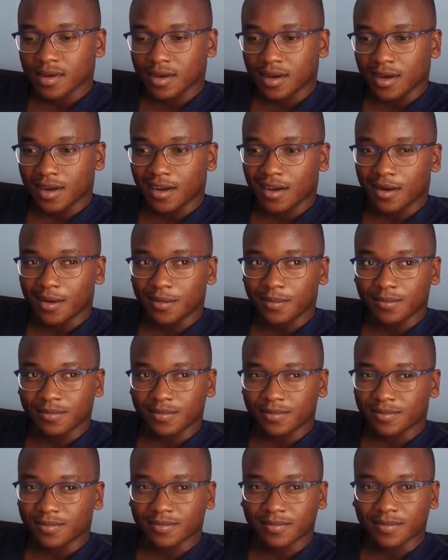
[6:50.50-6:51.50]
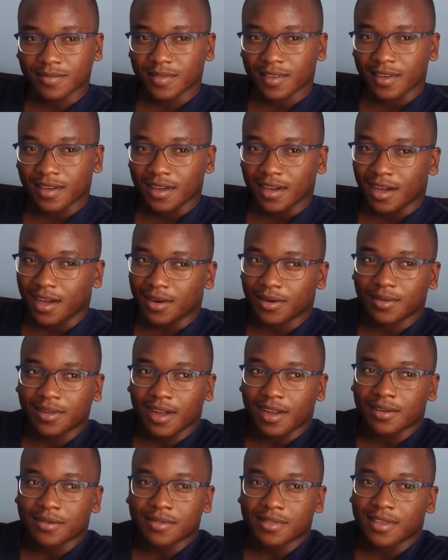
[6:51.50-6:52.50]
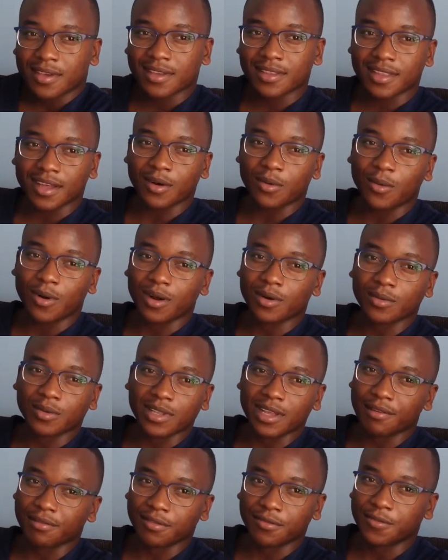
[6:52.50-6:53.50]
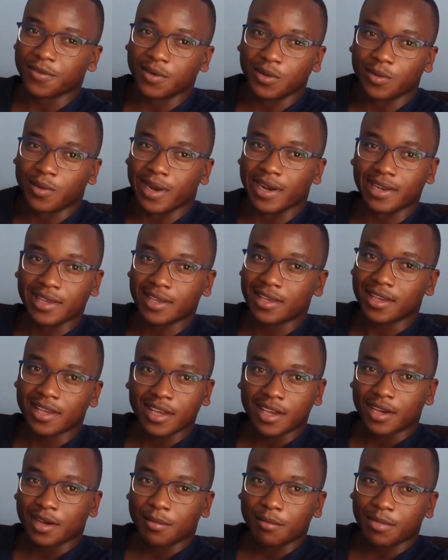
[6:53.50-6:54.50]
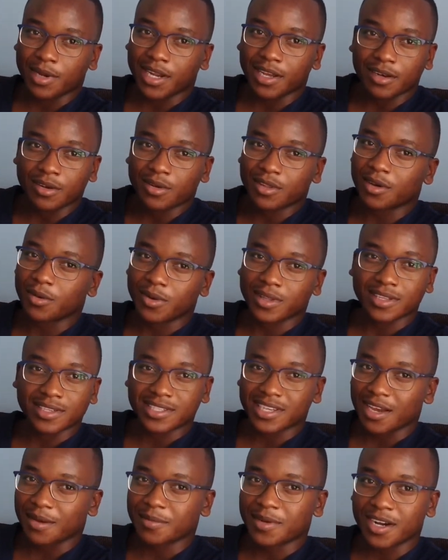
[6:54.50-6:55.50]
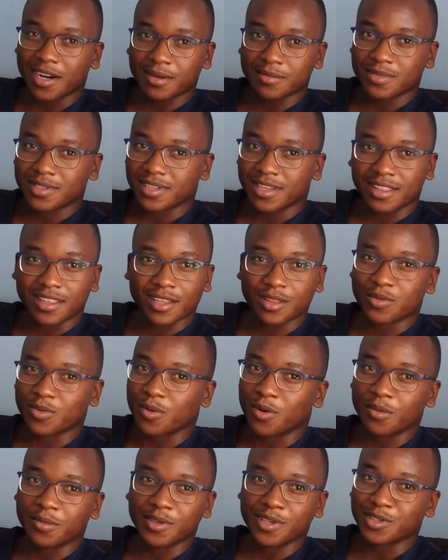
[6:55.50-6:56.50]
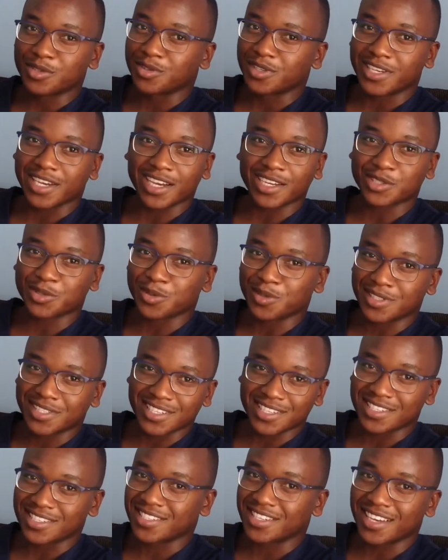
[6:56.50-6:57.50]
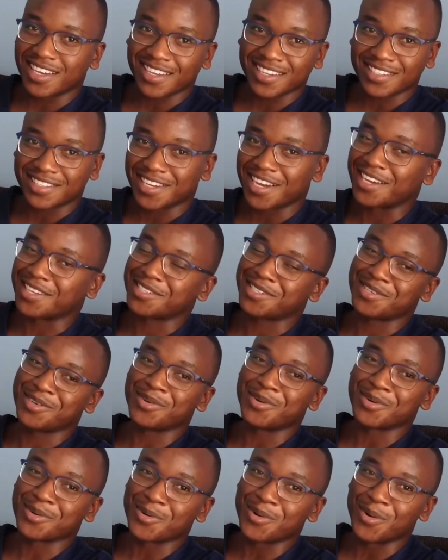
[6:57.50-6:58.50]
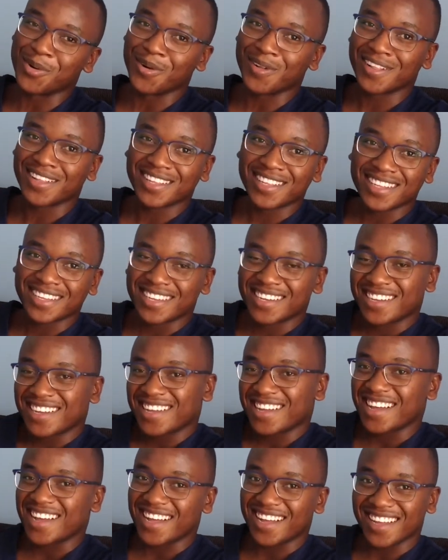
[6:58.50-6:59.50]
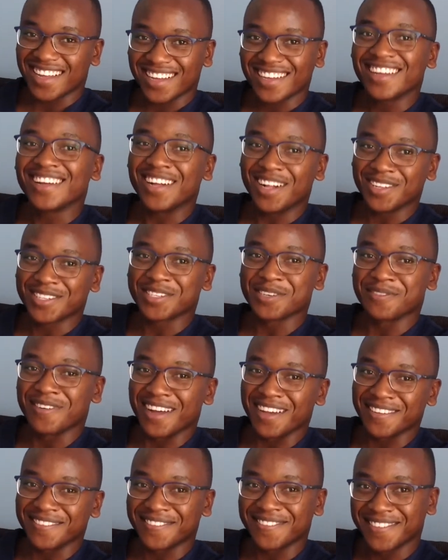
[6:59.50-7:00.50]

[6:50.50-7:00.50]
I don't think that one will ever feel ready, but I know that when the time comes and they throw me into casualty and say, Tash, you're on call, I'll survive.